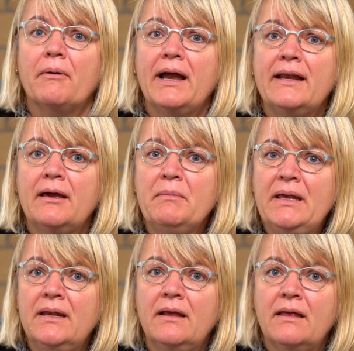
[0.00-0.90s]
right? I
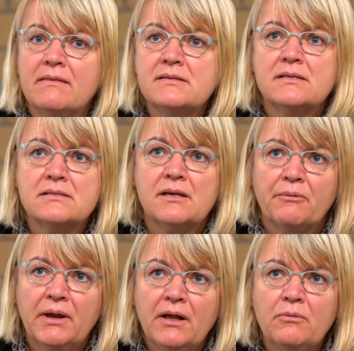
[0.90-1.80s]
mean, this is a
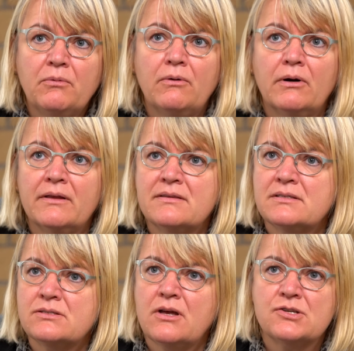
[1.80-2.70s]
real war.
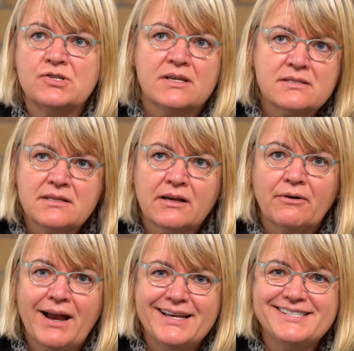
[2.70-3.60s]
This is not just a
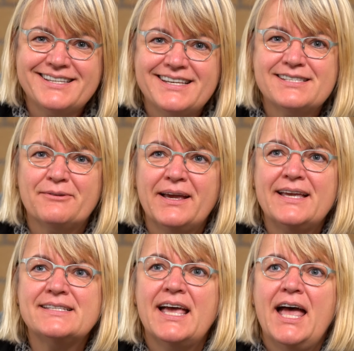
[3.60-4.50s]
crisis,
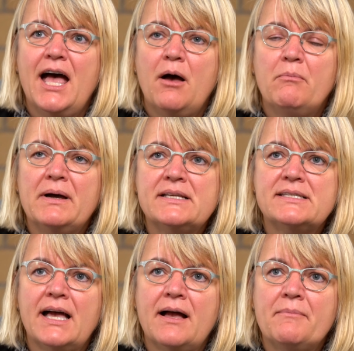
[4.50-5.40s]
right?
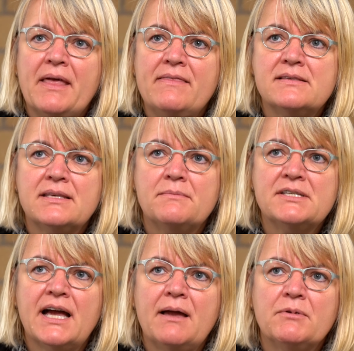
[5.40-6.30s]
But at the same
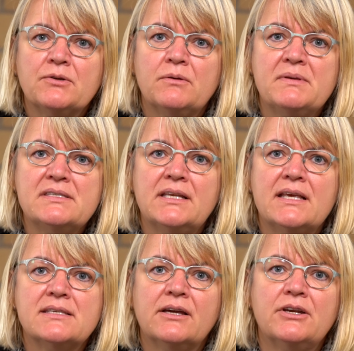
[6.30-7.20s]
time, it could be seen
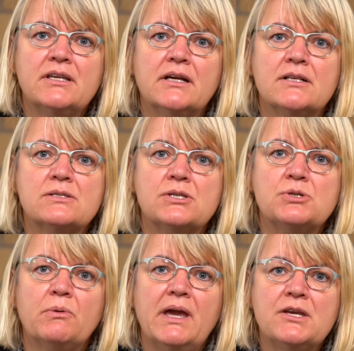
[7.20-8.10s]
as a critical
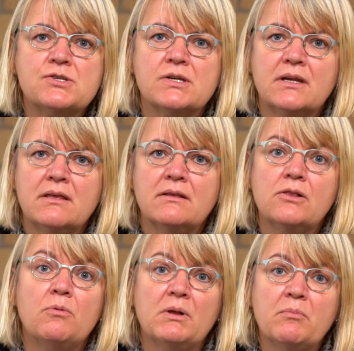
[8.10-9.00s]
situation in
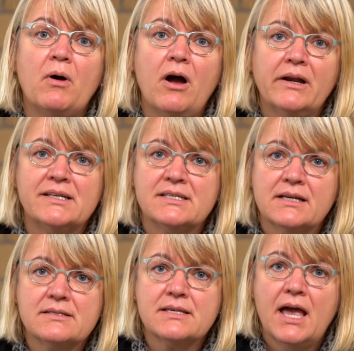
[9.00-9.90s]
global
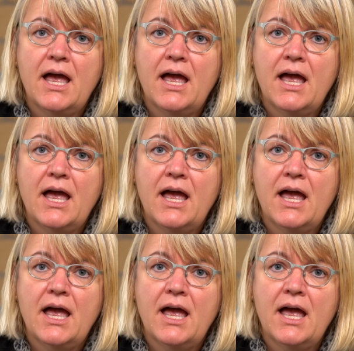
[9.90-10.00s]
politics.